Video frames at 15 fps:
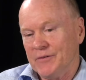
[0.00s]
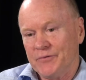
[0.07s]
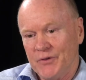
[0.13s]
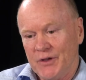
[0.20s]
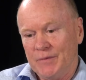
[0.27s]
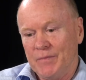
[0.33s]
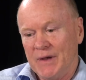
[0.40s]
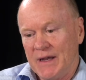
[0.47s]

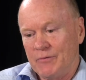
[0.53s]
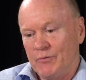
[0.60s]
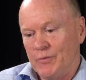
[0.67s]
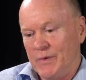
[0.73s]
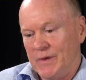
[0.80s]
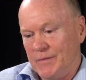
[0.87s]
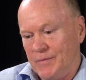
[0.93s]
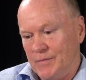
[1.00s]
feedback will
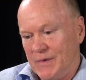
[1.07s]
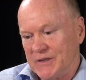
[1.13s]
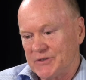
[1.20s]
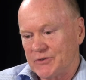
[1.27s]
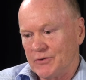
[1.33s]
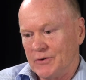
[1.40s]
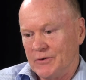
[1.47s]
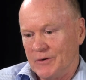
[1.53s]
be much
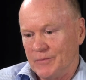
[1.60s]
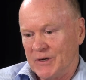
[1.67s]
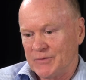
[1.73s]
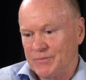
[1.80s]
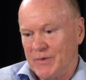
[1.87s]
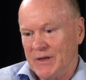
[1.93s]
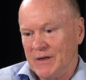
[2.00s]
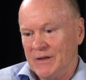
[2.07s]
stronger,
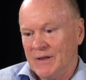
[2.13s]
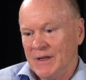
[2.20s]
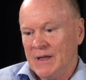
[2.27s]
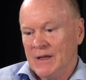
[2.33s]
much better.